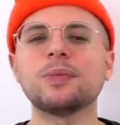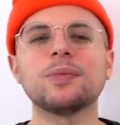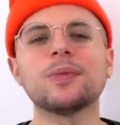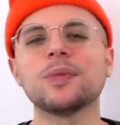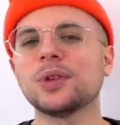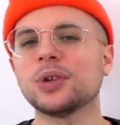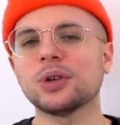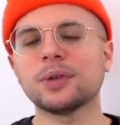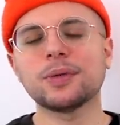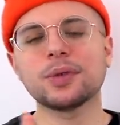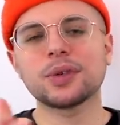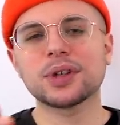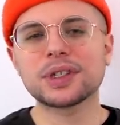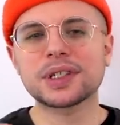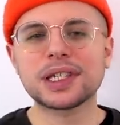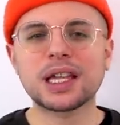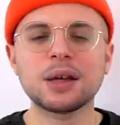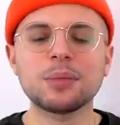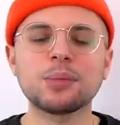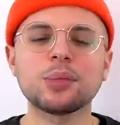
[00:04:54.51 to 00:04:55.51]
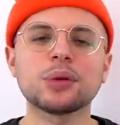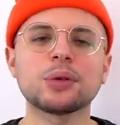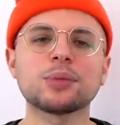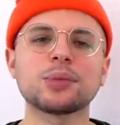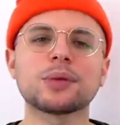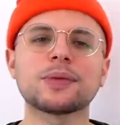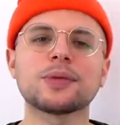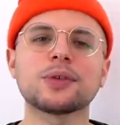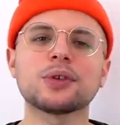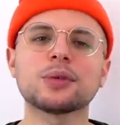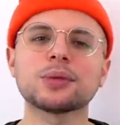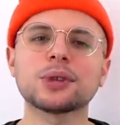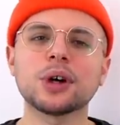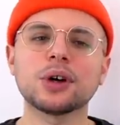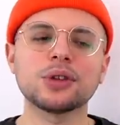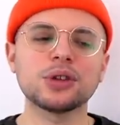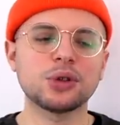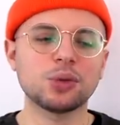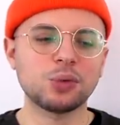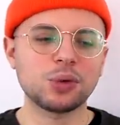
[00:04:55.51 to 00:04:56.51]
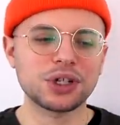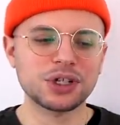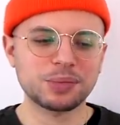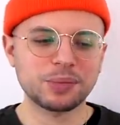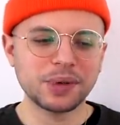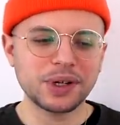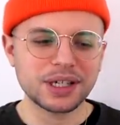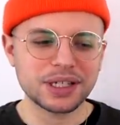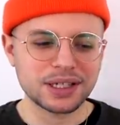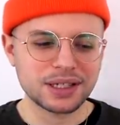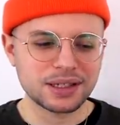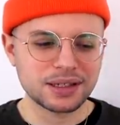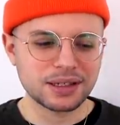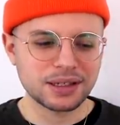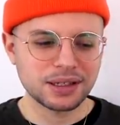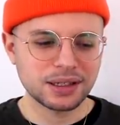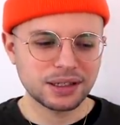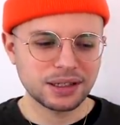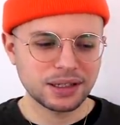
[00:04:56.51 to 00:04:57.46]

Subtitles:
you know, for example, performed on the Wish bus.